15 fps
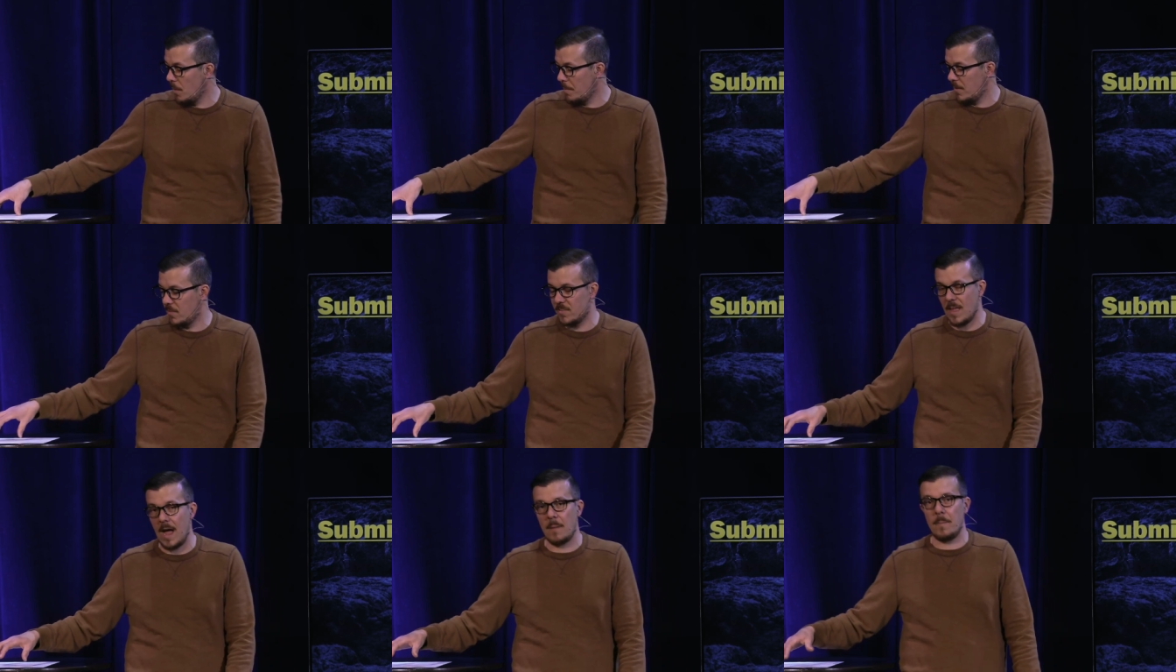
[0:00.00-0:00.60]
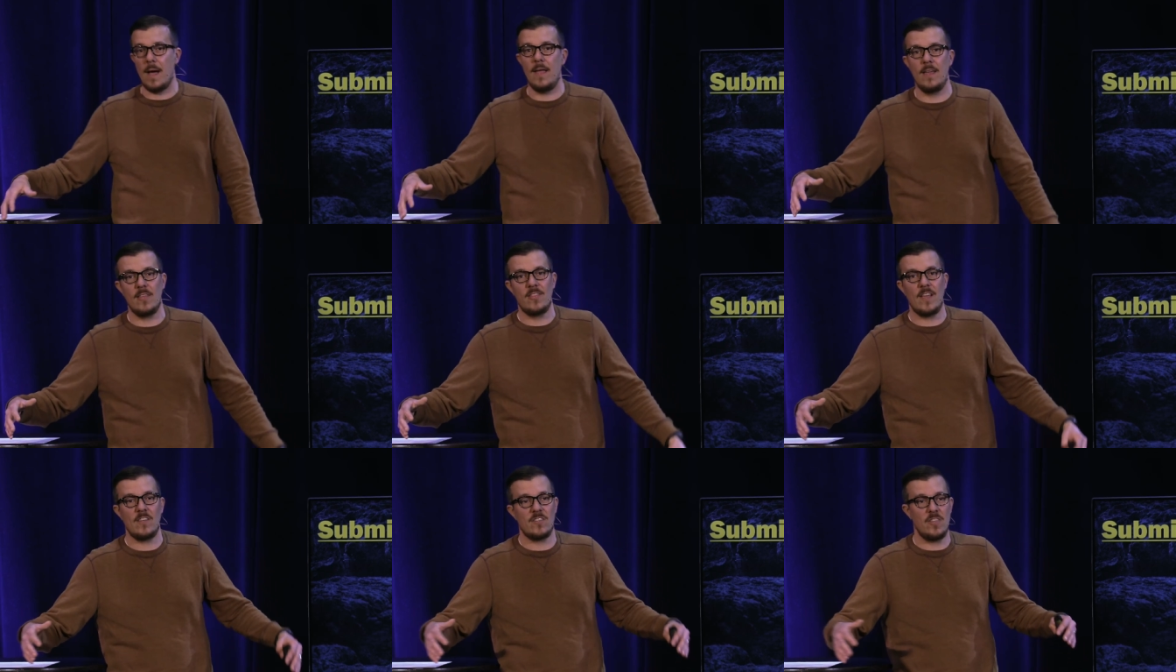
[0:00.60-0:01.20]
We've been
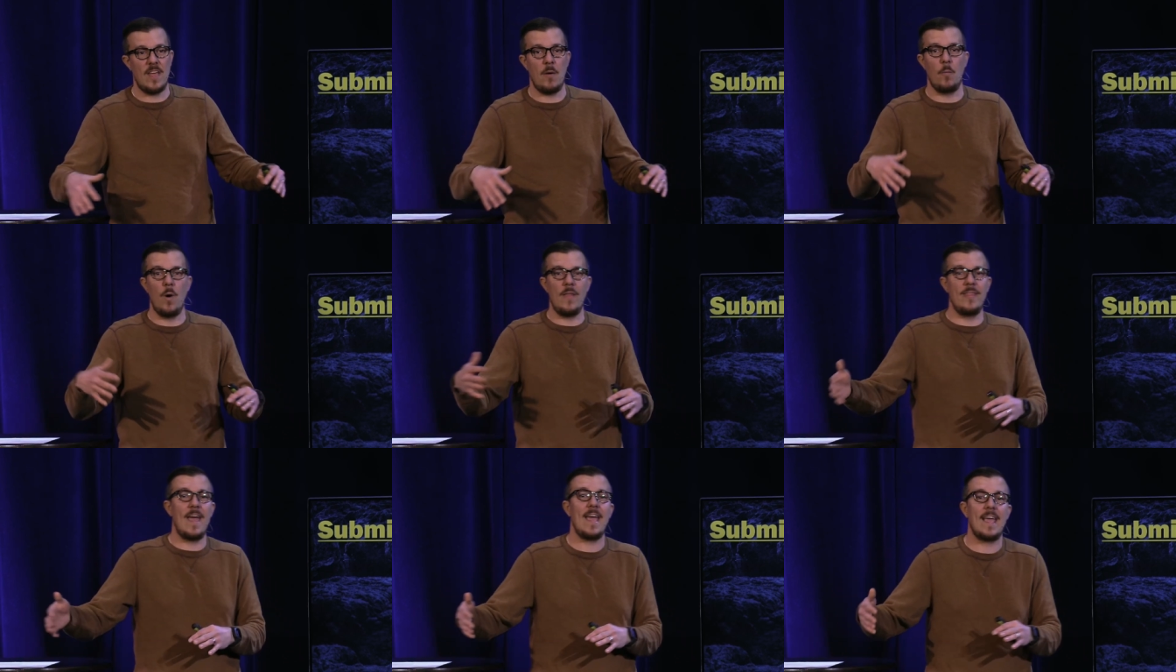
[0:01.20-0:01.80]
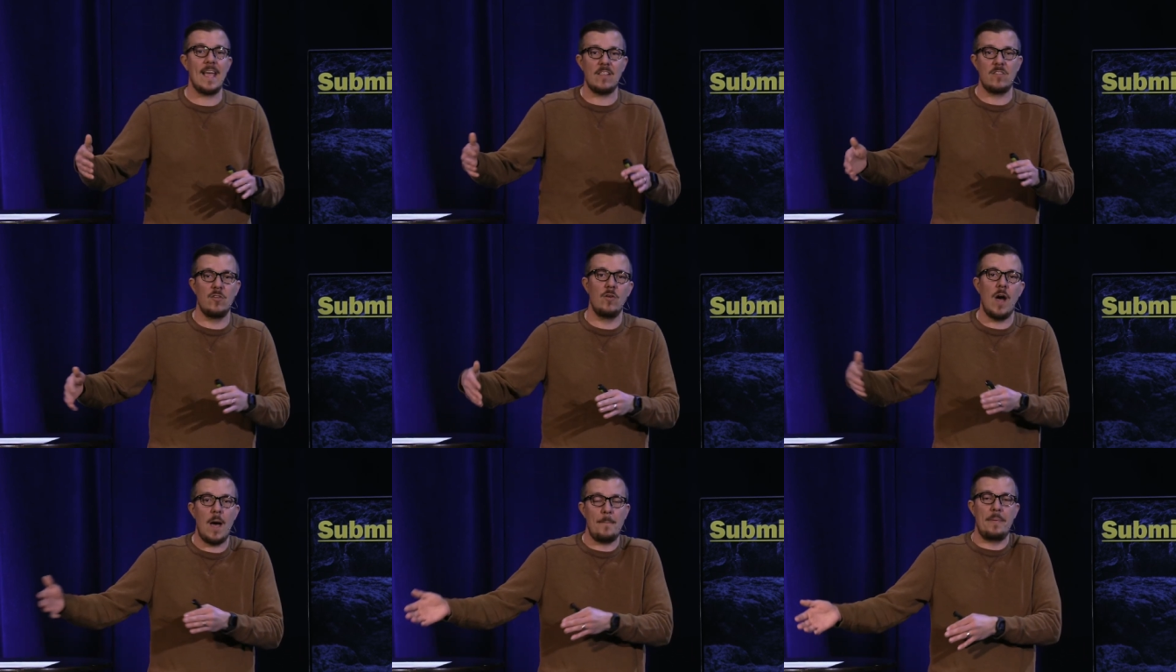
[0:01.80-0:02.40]
stockpiling things so that when they get
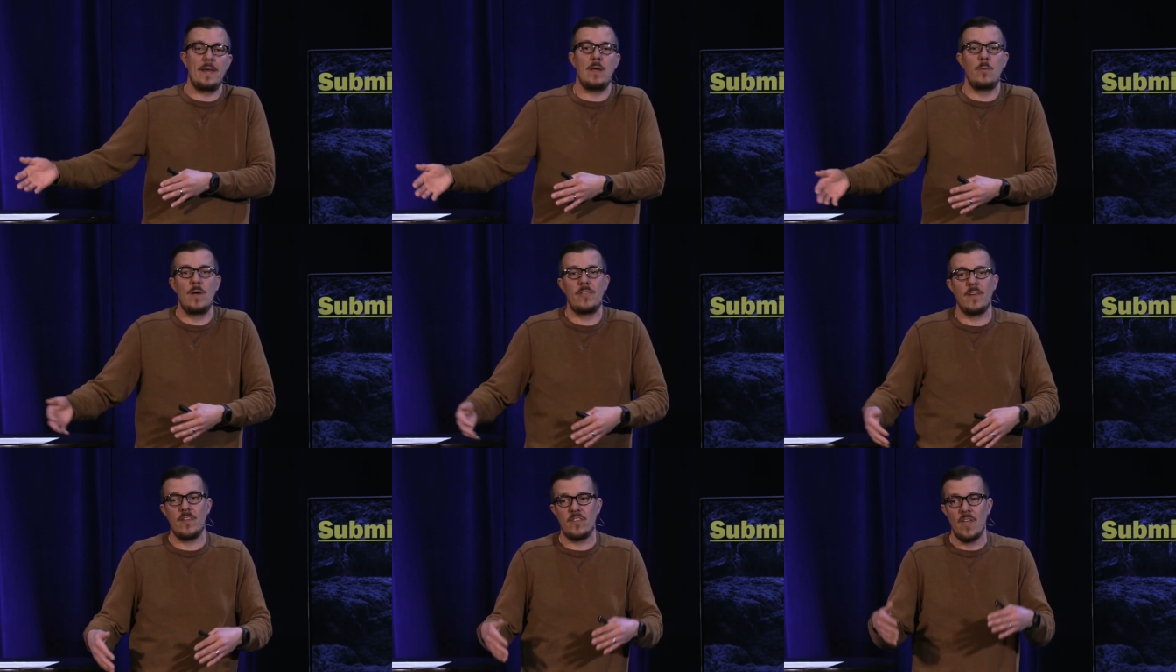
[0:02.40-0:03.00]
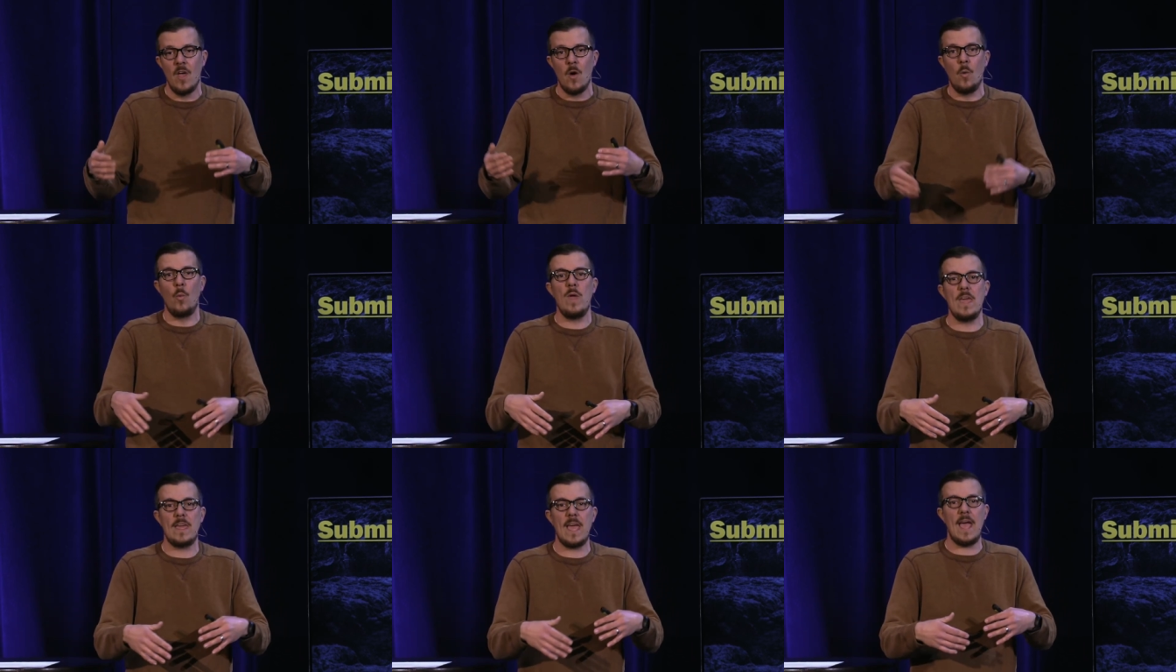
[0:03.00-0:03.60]
too uppity with us,
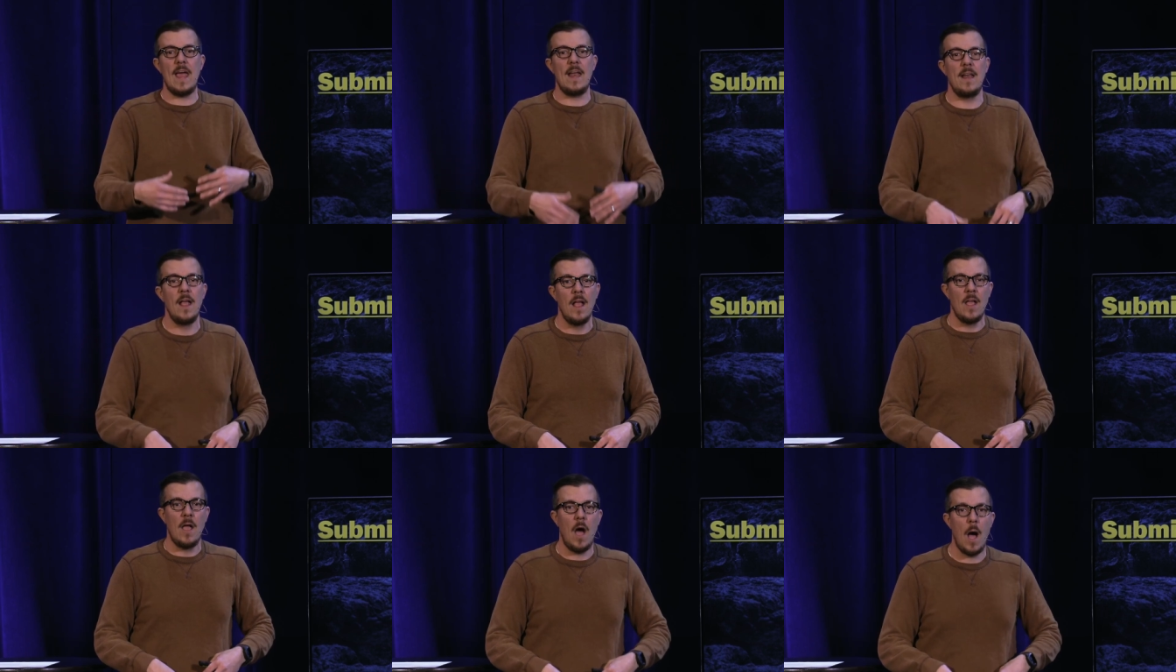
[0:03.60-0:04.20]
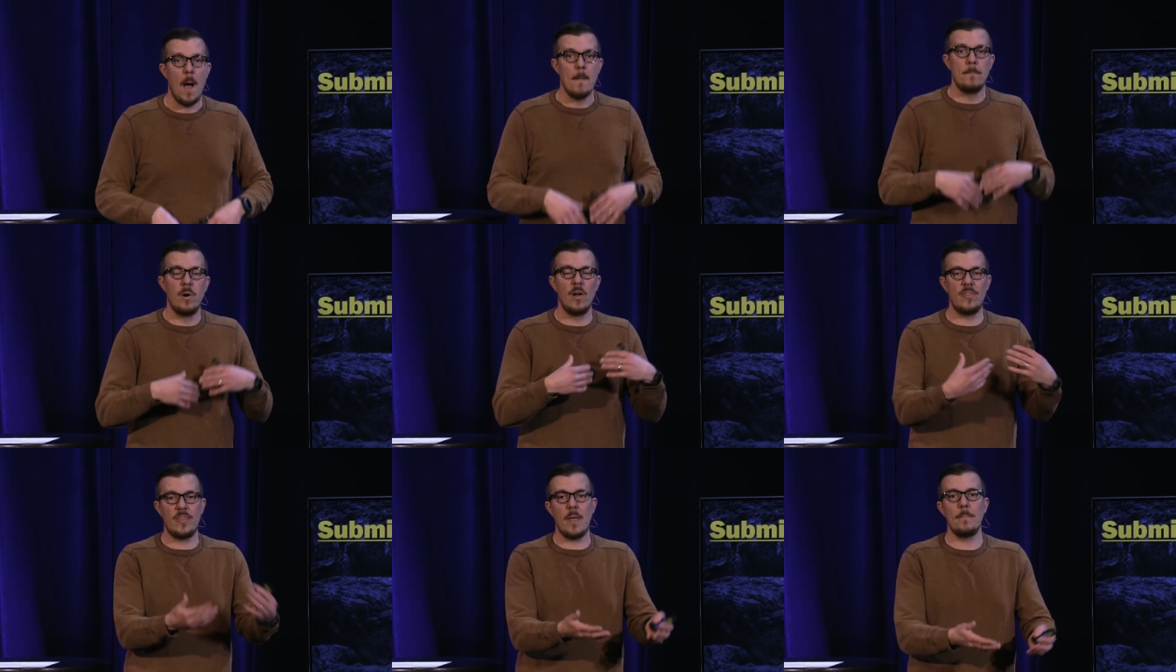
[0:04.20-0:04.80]
we can uh,
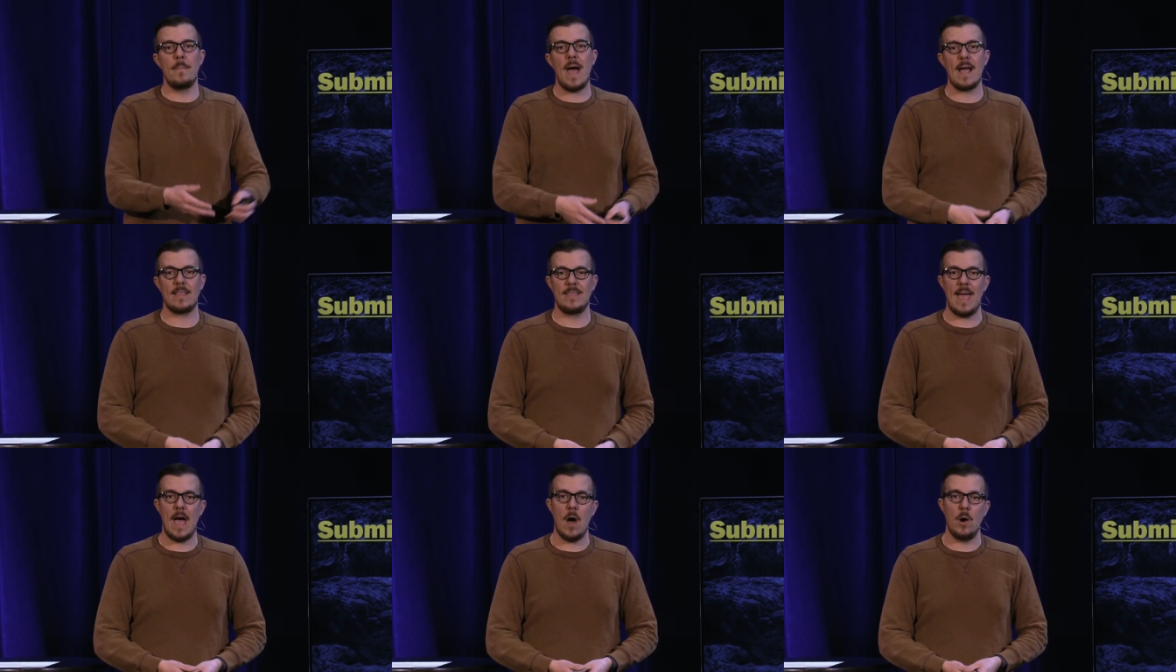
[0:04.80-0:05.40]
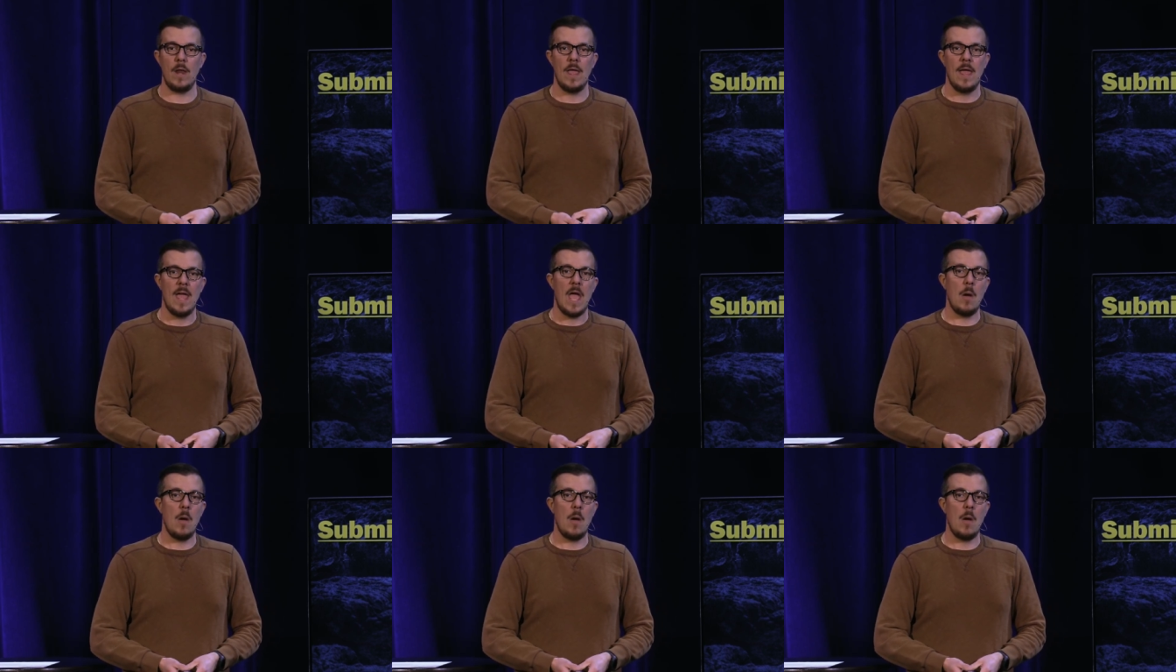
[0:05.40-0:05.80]
put them back down.